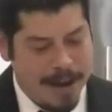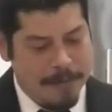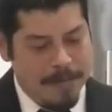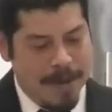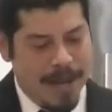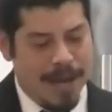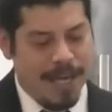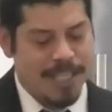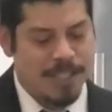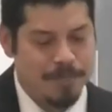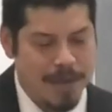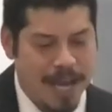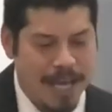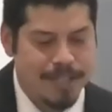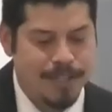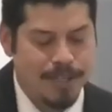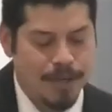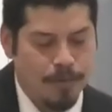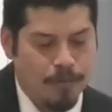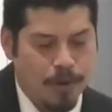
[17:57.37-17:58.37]
let me
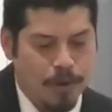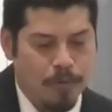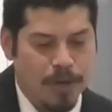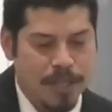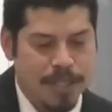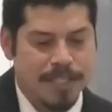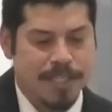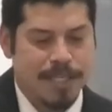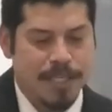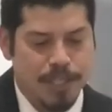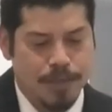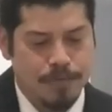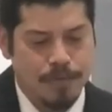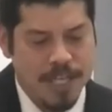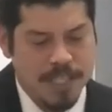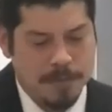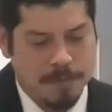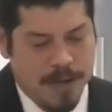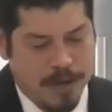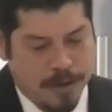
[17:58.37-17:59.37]
explain to you what, what this issue
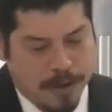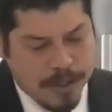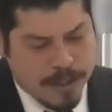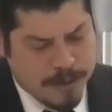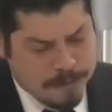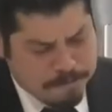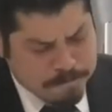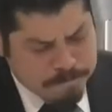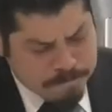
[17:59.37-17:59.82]
is because,